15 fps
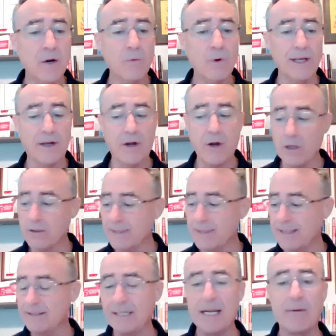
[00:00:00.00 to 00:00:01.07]
Well, I called him and
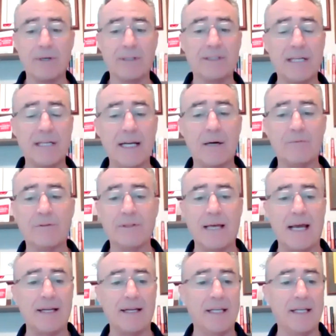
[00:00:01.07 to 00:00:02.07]
I said, I want to sign up for that.